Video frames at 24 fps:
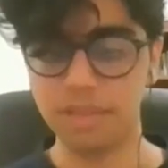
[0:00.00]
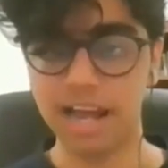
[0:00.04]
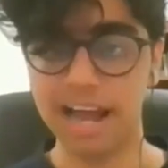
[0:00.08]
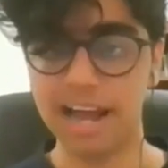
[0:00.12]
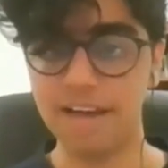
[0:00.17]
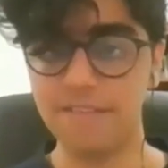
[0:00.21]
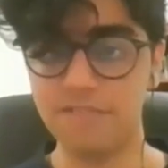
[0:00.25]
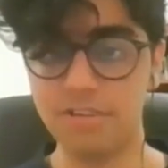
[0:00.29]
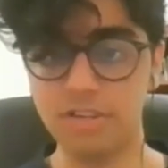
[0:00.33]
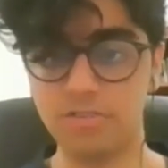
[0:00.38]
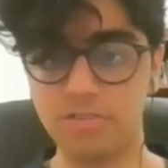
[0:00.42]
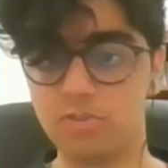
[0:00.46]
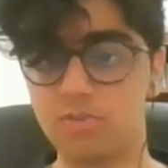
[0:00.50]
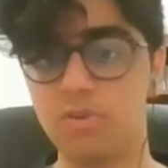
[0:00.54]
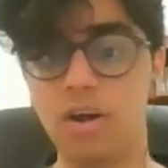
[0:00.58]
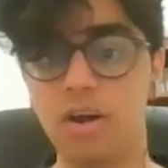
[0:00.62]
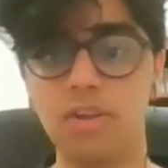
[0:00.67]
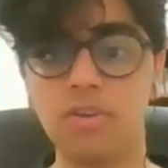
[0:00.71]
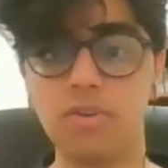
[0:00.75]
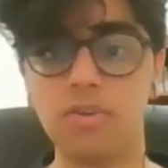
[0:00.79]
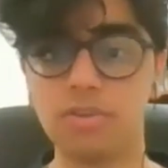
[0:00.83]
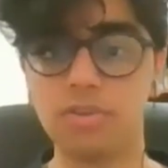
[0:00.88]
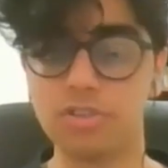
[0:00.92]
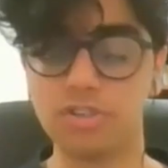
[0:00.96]
the heaviest to
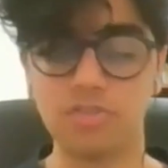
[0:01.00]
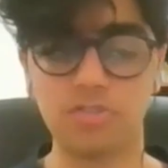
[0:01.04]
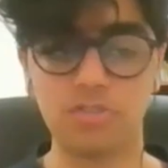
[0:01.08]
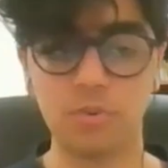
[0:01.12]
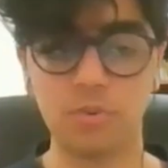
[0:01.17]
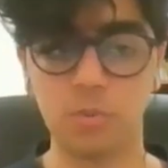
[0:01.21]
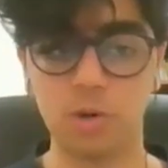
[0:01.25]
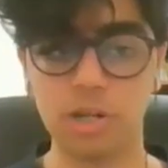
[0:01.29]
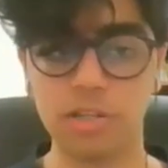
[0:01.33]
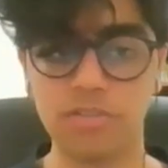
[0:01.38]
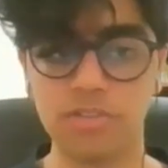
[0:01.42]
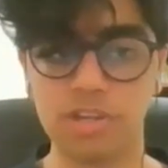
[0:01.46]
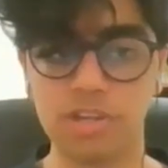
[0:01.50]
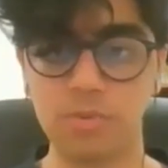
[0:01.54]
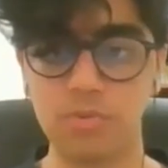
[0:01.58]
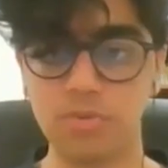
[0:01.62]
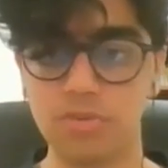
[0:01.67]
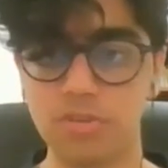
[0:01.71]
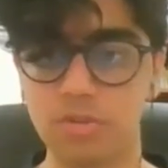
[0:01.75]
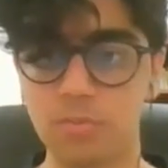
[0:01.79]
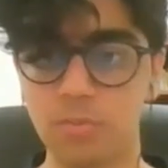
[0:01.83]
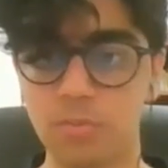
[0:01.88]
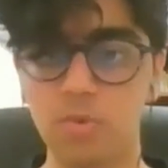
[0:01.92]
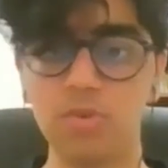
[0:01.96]
run or just the ones I
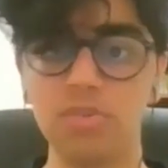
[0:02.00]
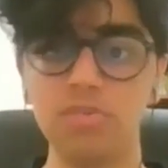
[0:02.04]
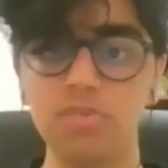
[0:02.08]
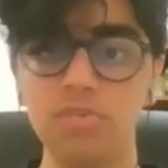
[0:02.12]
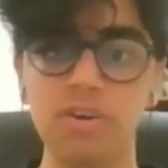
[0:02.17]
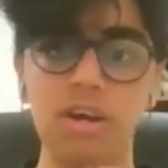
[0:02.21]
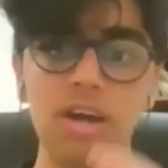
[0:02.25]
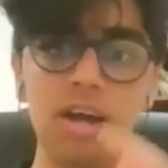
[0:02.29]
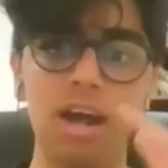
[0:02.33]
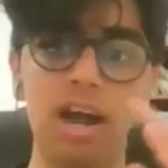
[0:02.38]
use the most,